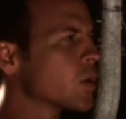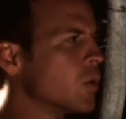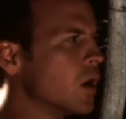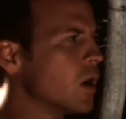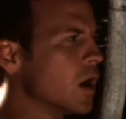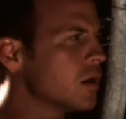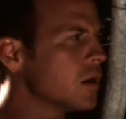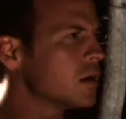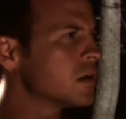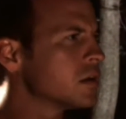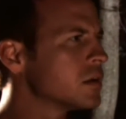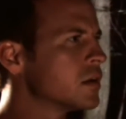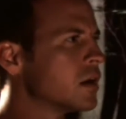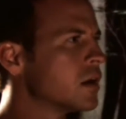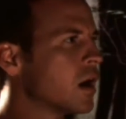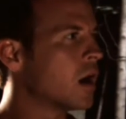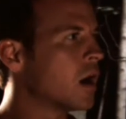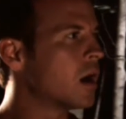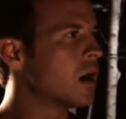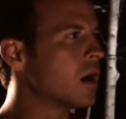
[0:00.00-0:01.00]
Well,
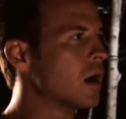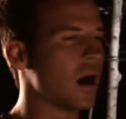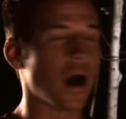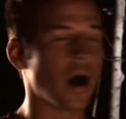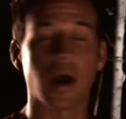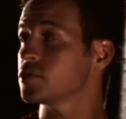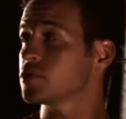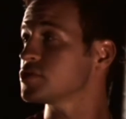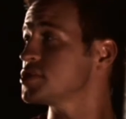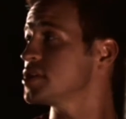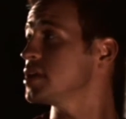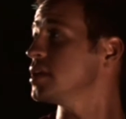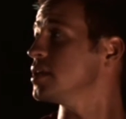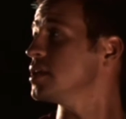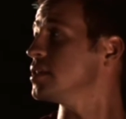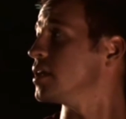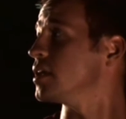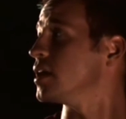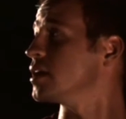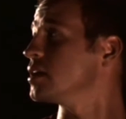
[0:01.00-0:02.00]
I don't see
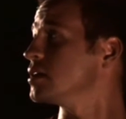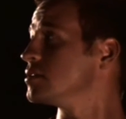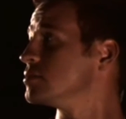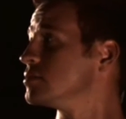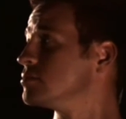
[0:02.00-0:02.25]
anything.